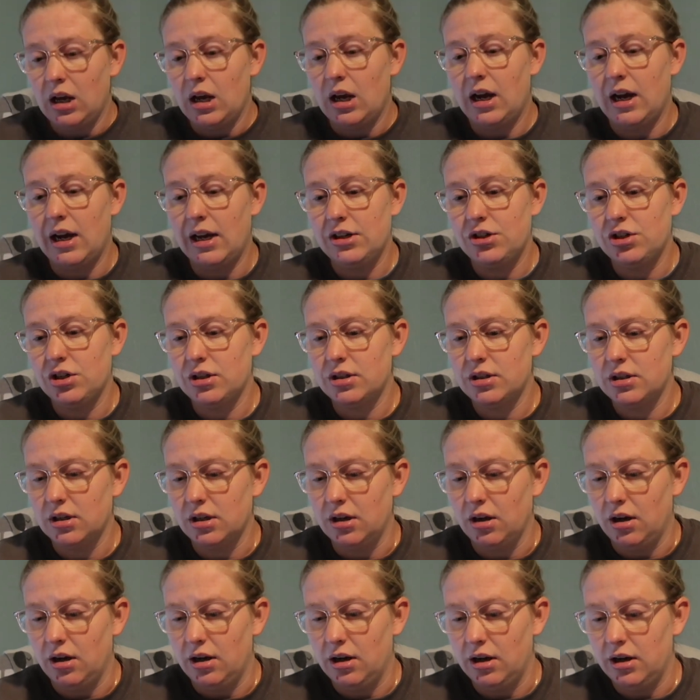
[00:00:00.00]
I just
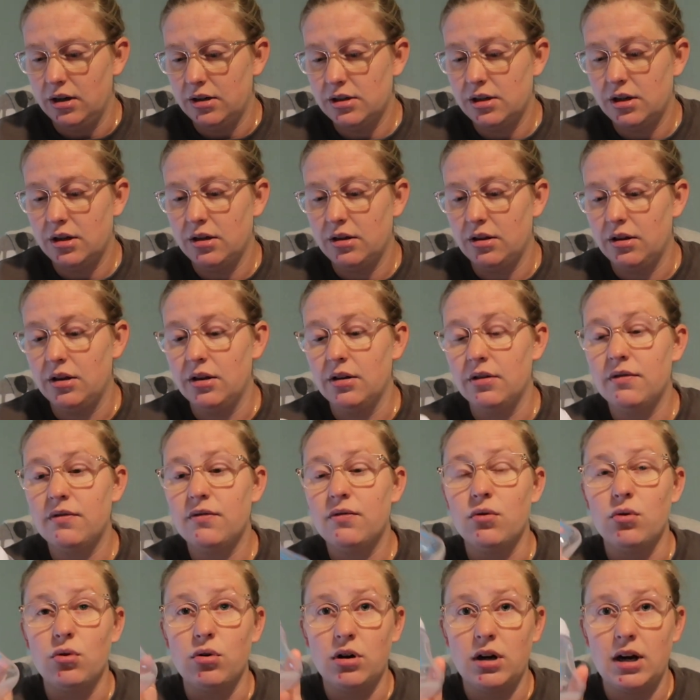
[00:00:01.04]
got the
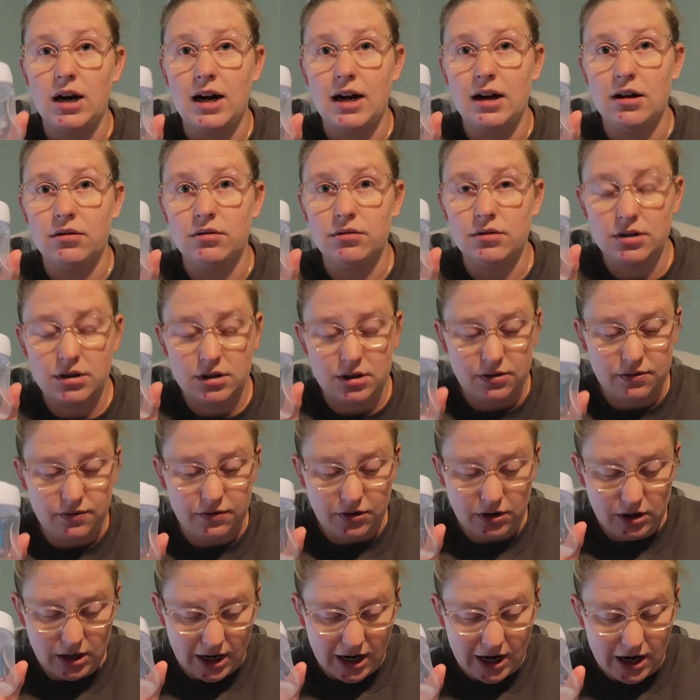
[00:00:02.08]
4 ounce
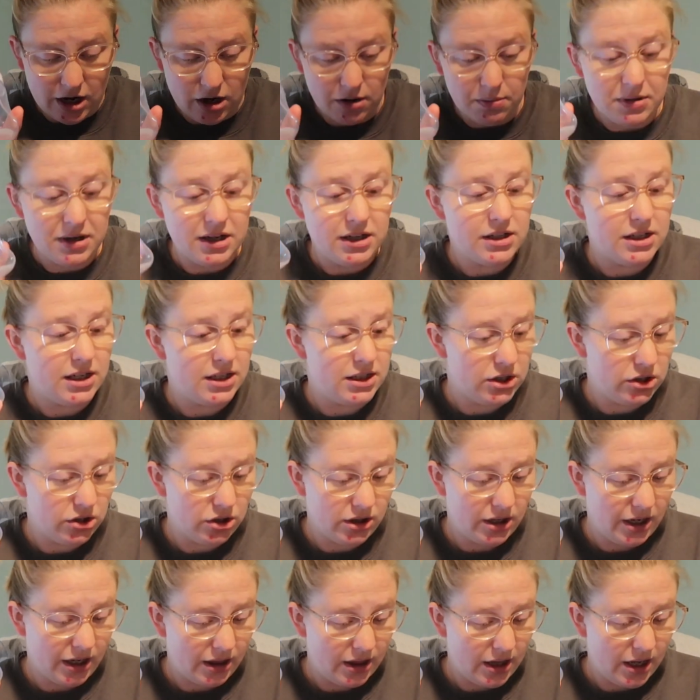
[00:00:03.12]
for now, but it does look
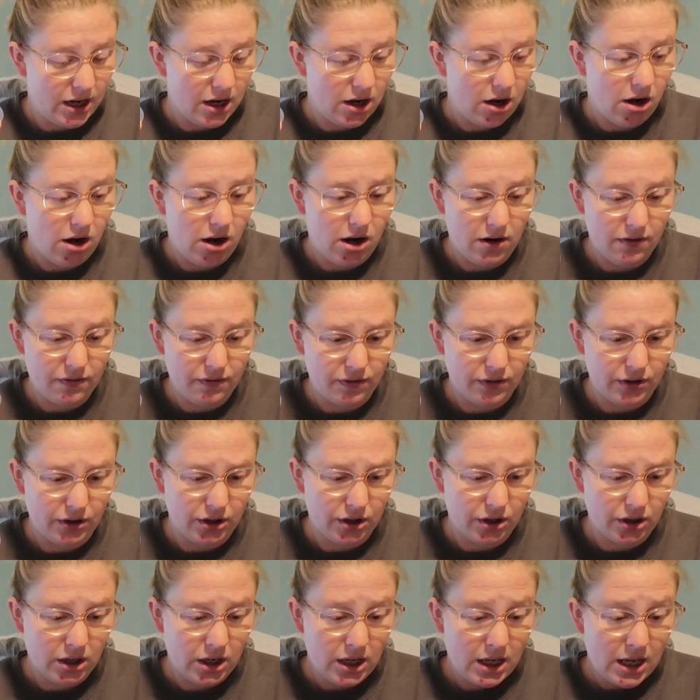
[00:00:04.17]
like they
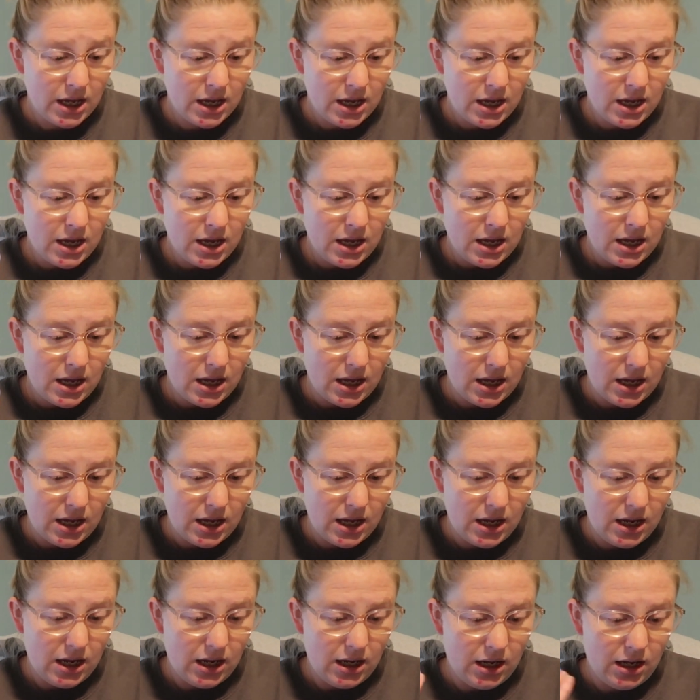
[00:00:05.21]
offer
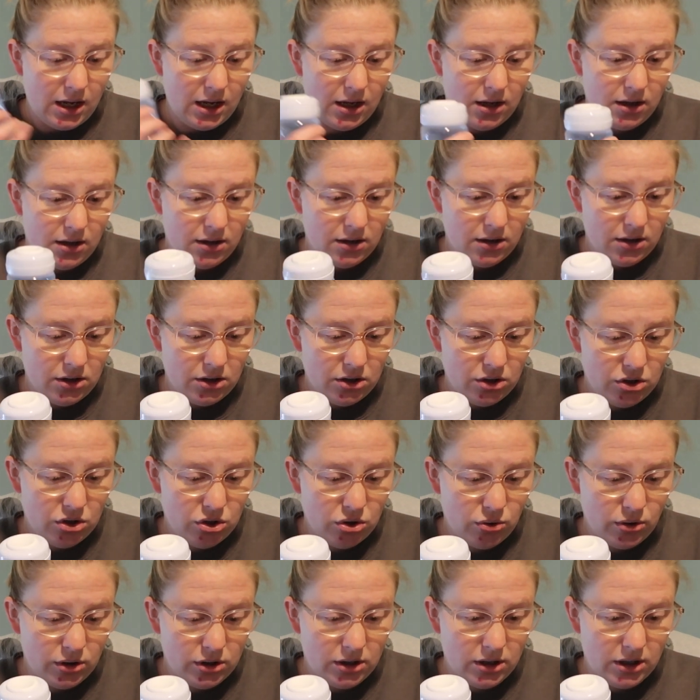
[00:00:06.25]
a
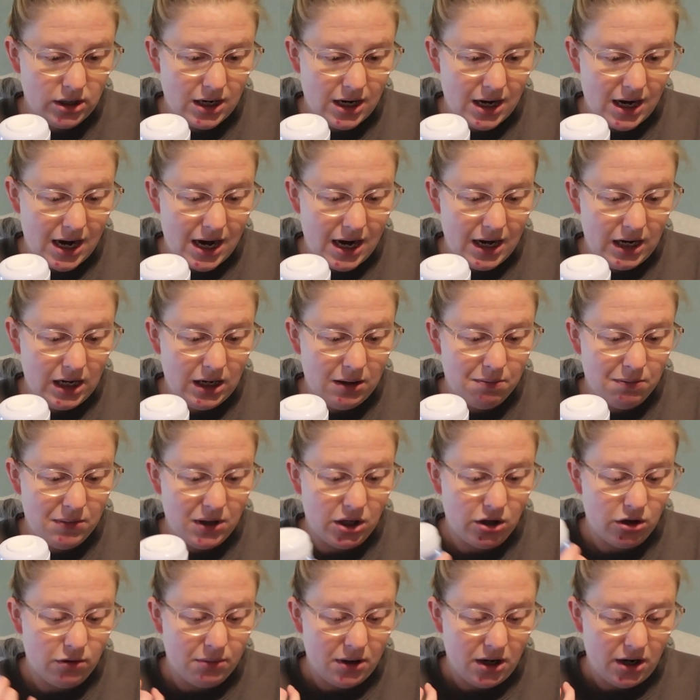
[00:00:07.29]
280
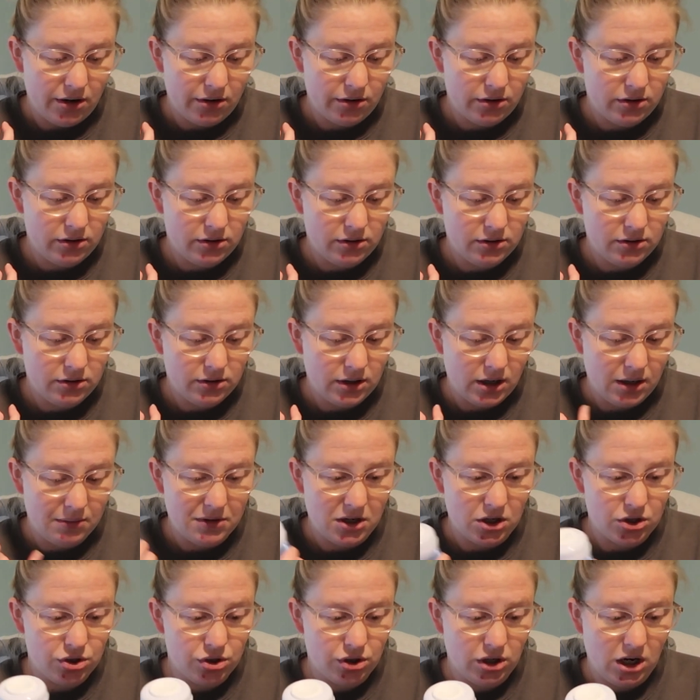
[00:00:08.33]
ml bottle. I'm
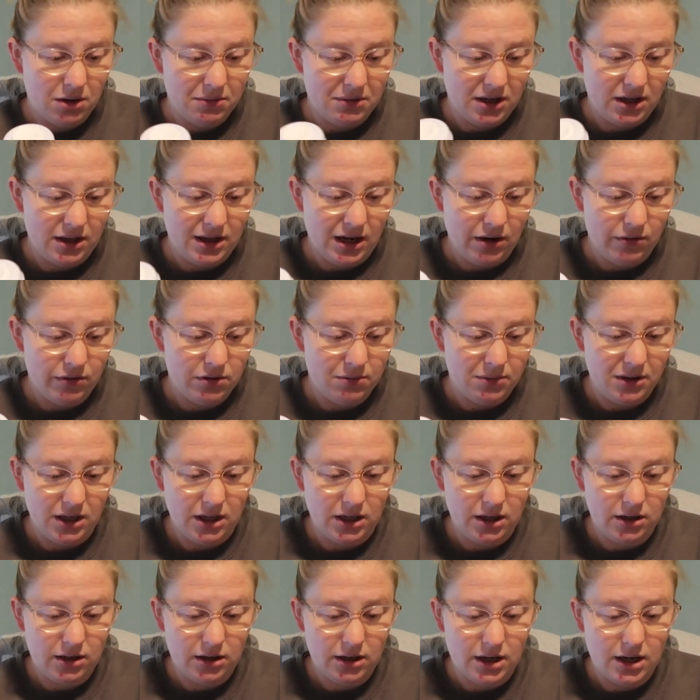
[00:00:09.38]
not sure how many that would
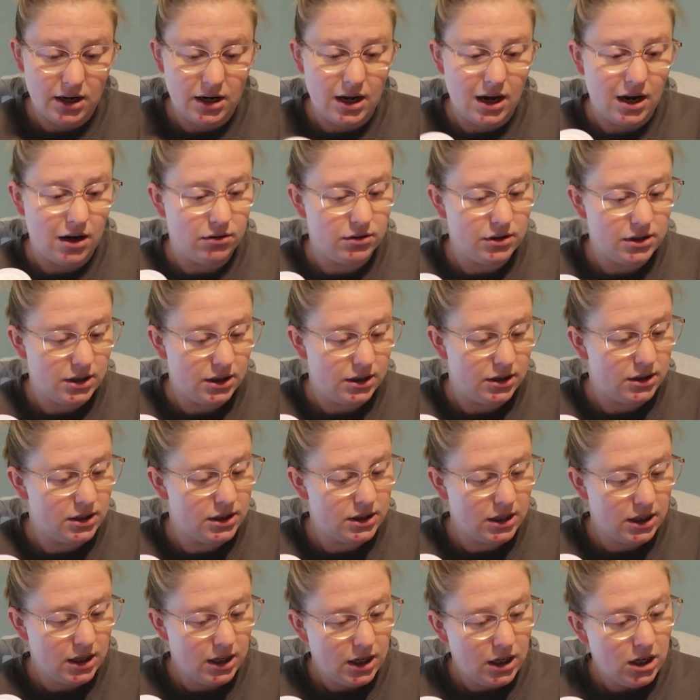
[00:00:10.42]
be in ounces.
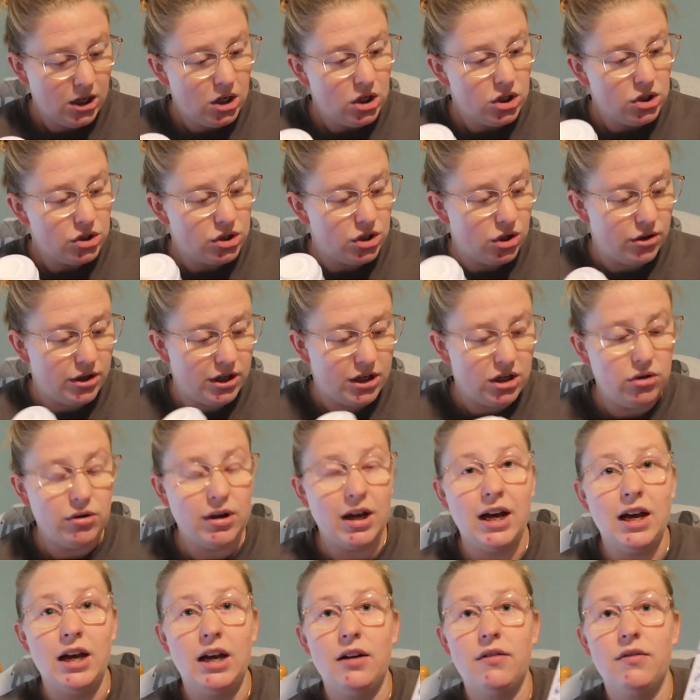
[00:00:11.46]
So they do
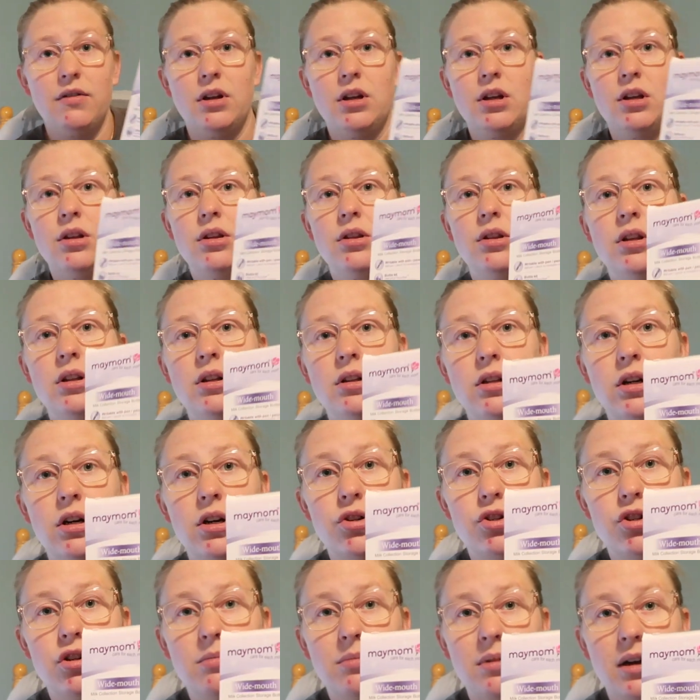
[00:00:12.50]
have the
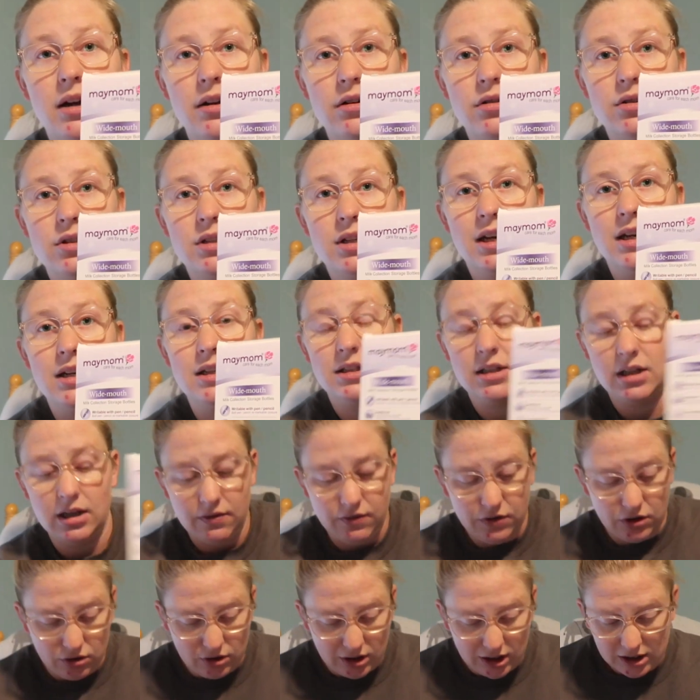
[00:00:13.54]
larger bottle size
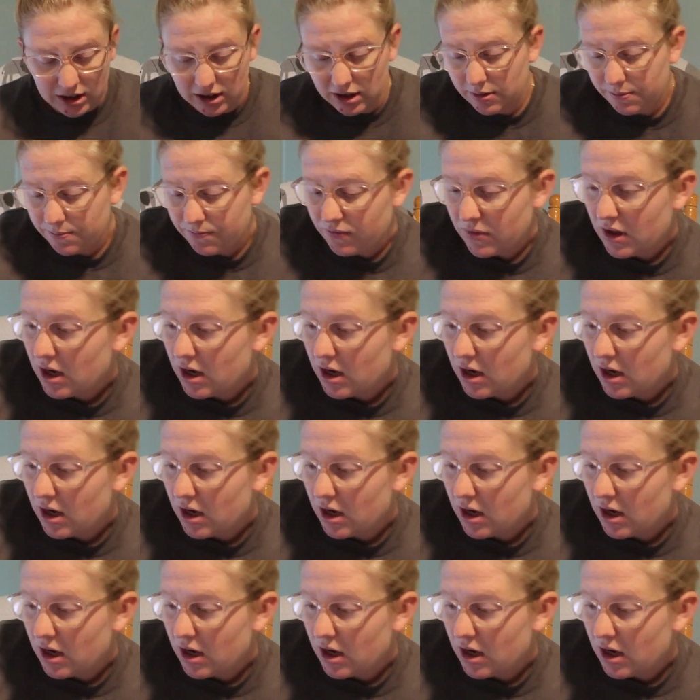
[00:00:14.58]
if you need it.